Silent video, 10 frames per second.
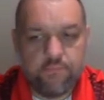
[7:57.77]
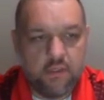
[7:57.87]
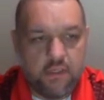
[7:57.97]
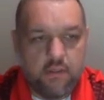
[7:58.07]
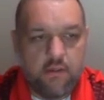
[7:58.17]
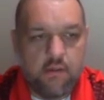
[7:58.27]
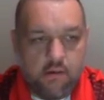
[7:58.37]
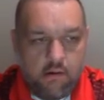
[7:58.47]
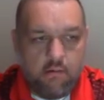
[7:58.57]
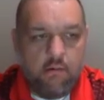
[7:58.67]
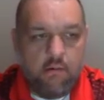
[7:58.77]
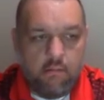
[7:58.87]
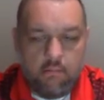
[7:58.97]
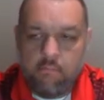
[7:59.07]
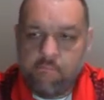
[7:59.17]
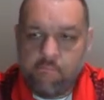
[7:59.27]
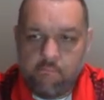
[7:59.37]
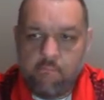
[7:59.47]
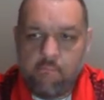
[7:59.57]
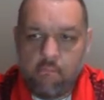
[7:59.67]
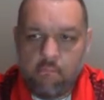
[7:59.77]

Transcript: But this does clash if you happen to be